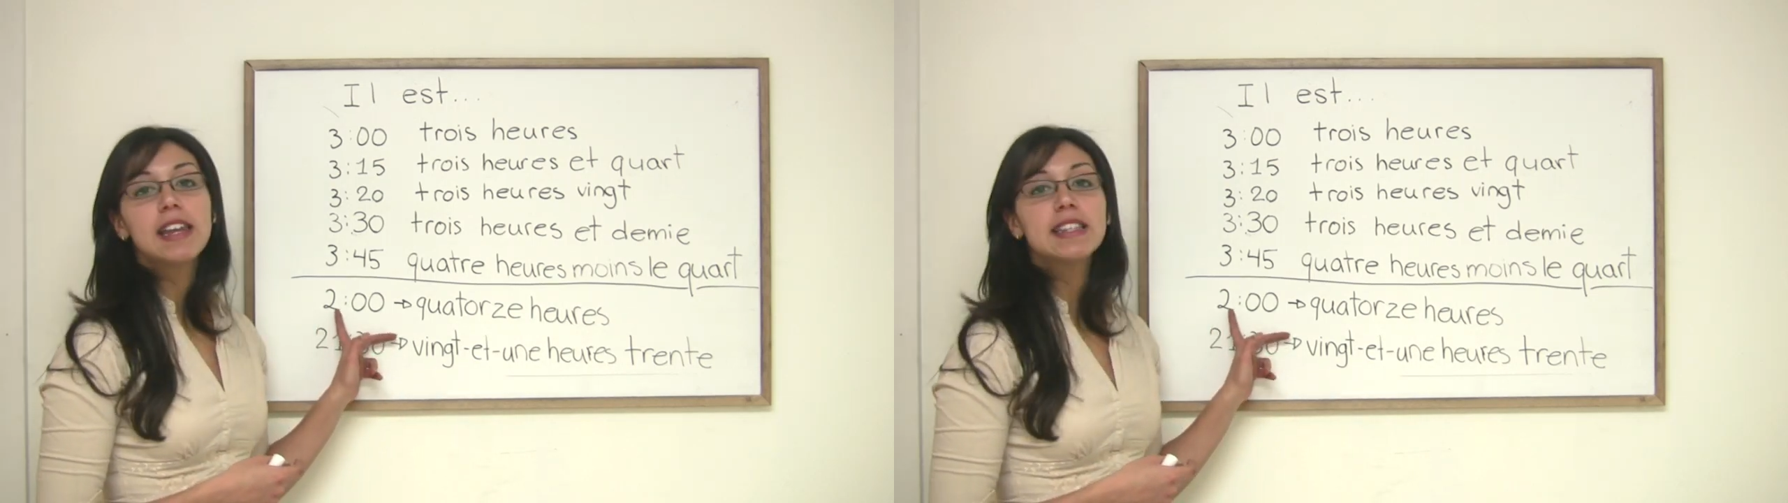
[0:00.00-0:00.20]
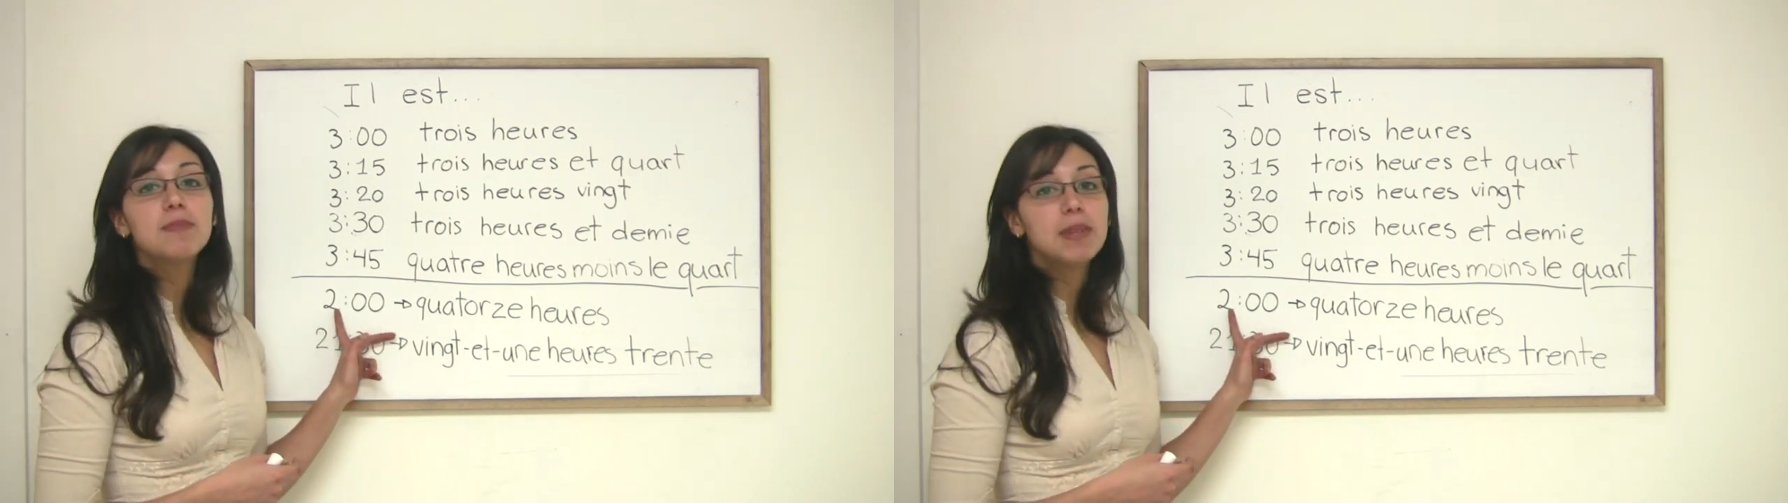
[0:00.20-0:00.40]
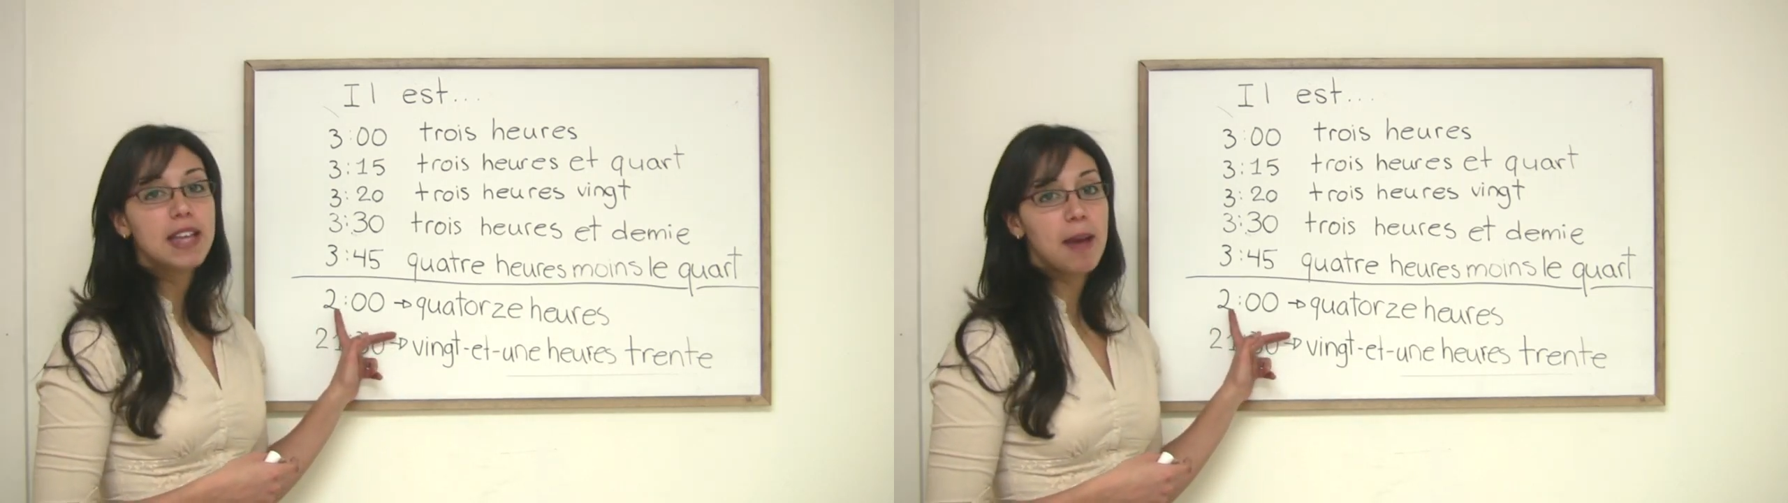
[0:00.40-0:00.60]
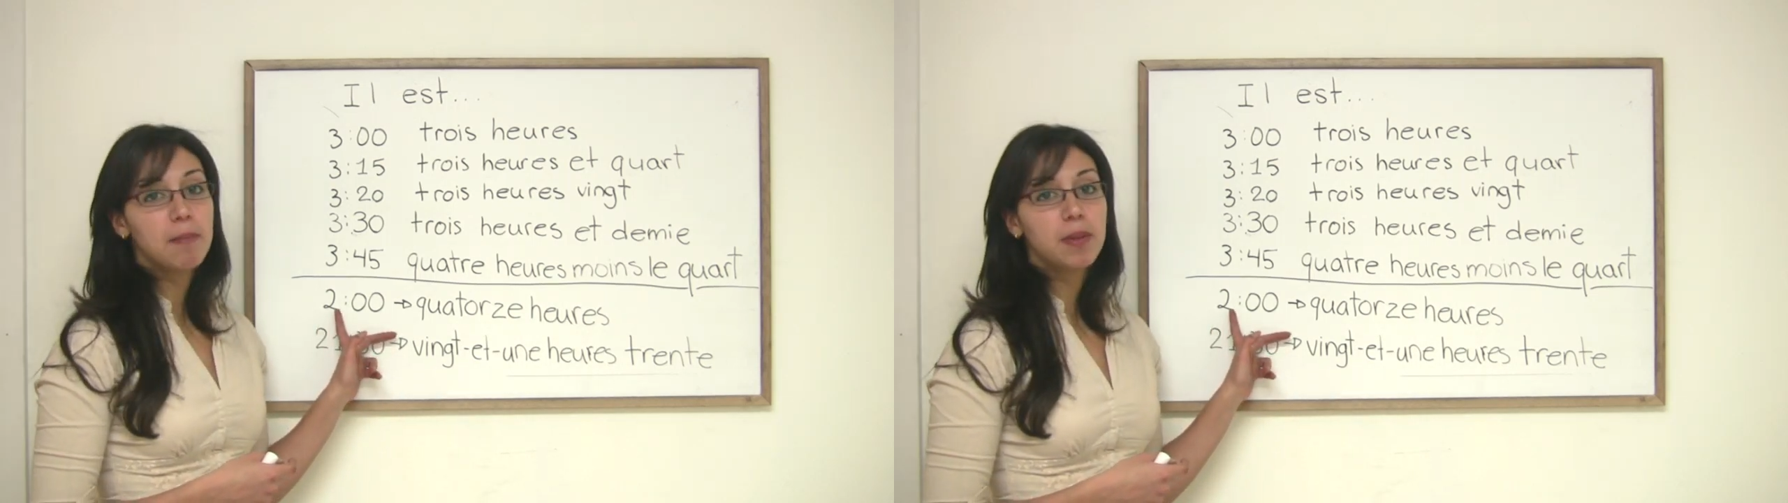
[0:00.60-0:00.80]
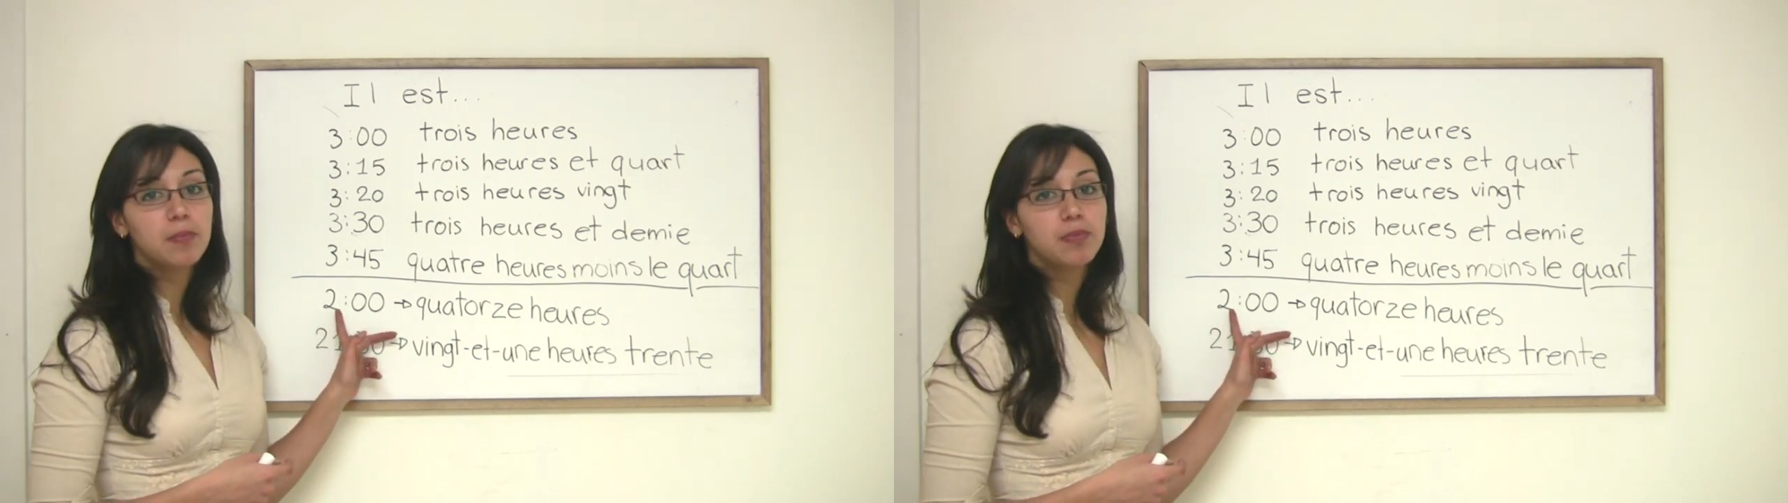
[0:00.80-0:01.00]
and it's
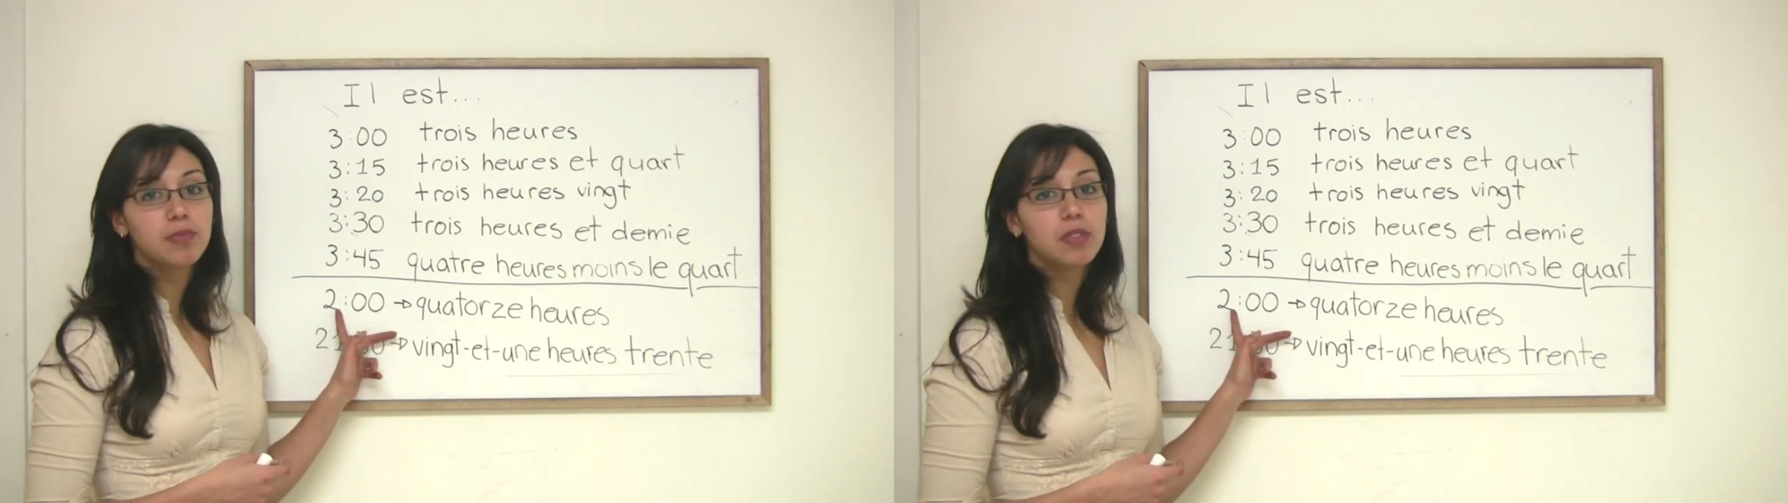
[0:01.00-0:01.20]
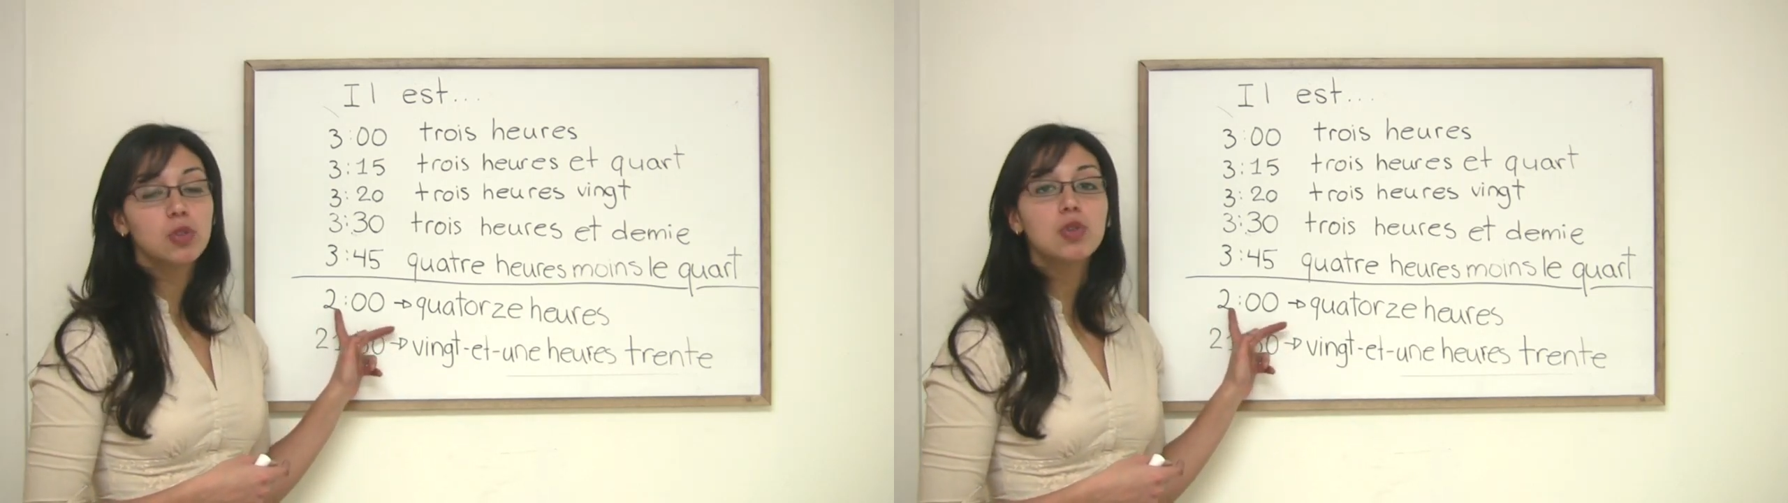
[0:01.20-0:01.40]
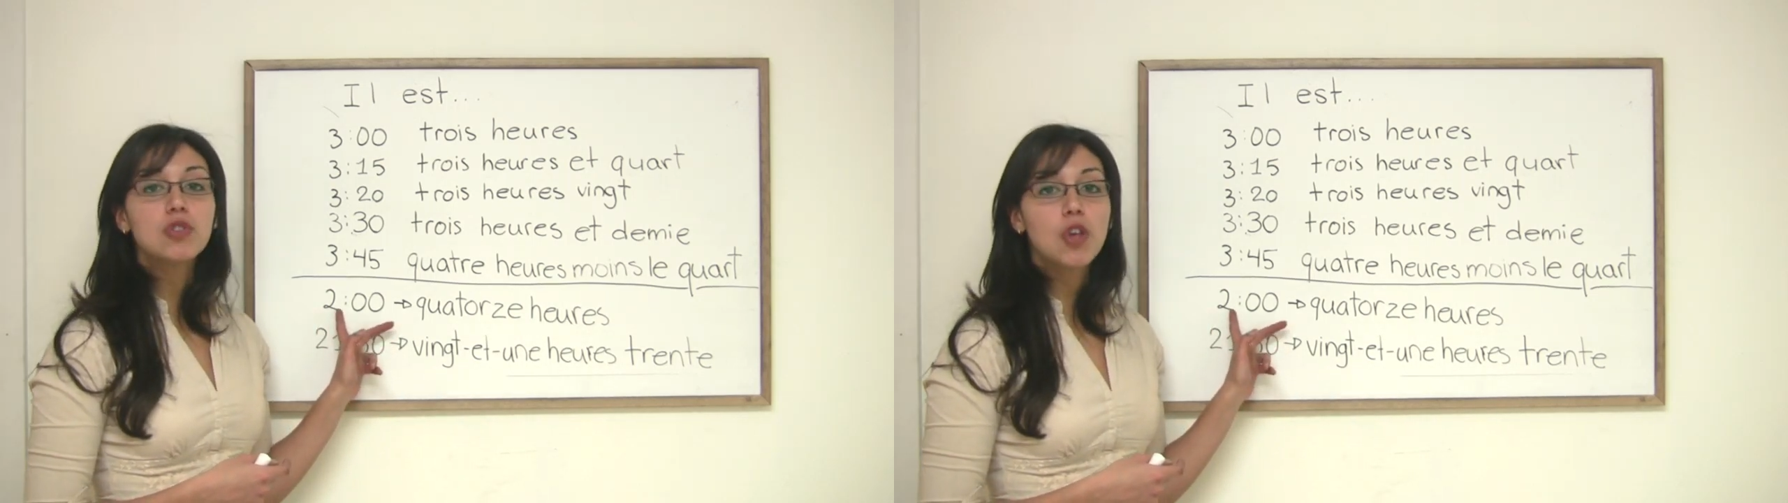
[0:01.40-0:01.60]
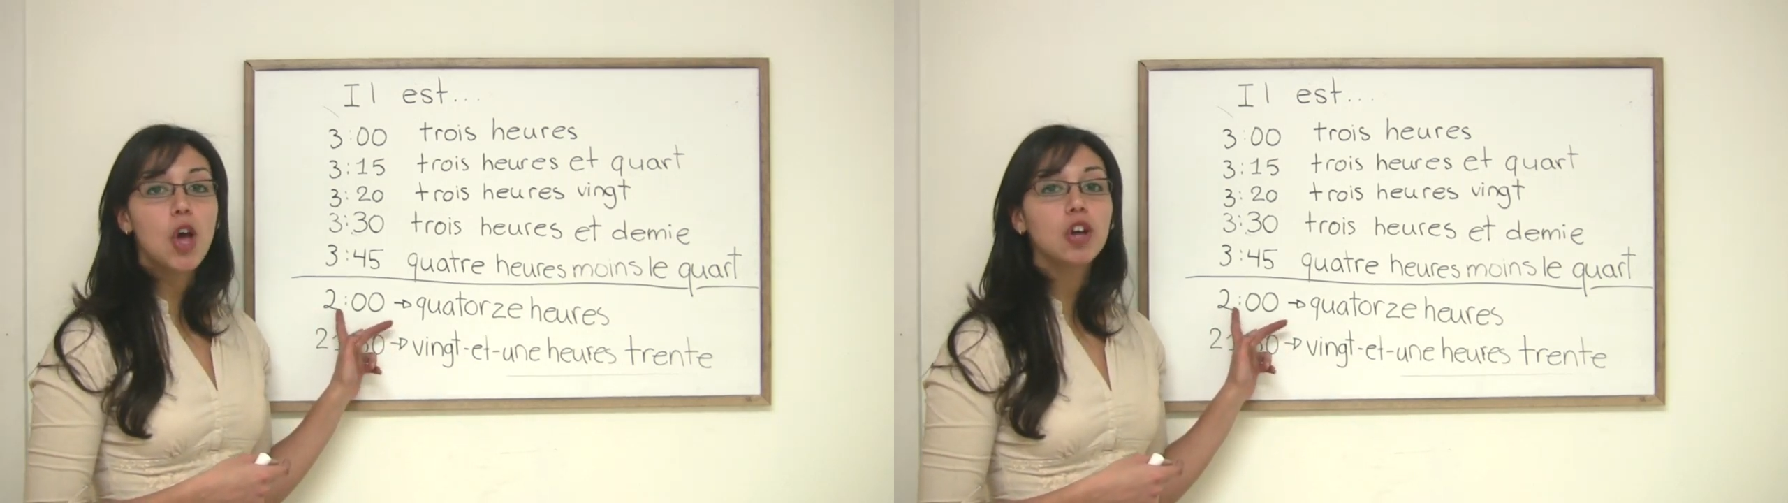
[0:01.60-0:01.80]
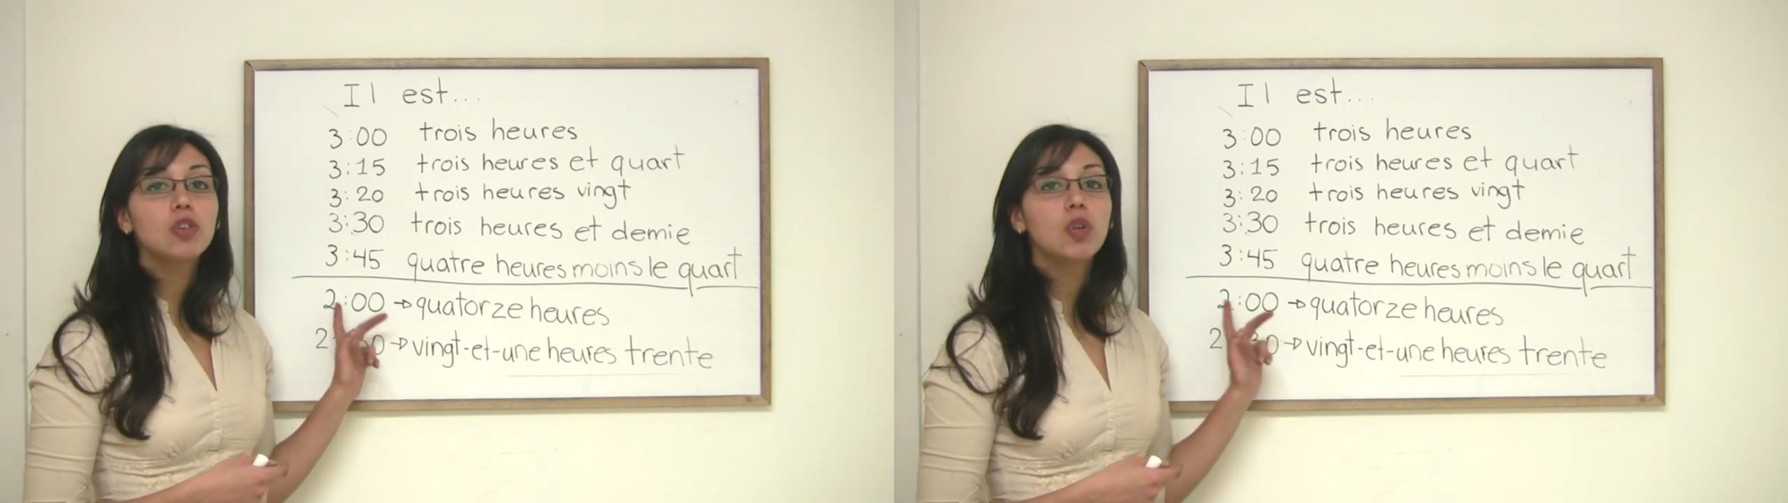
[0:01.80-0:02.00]
PM, 2
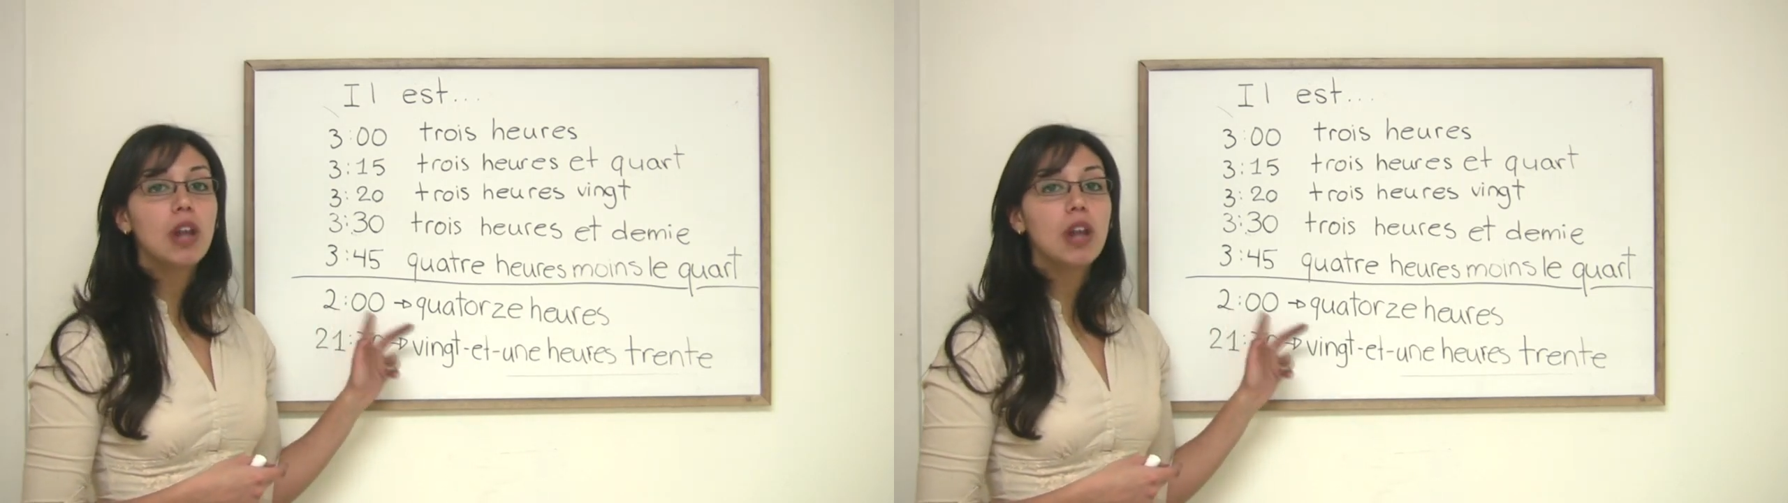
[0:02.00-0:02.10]
heures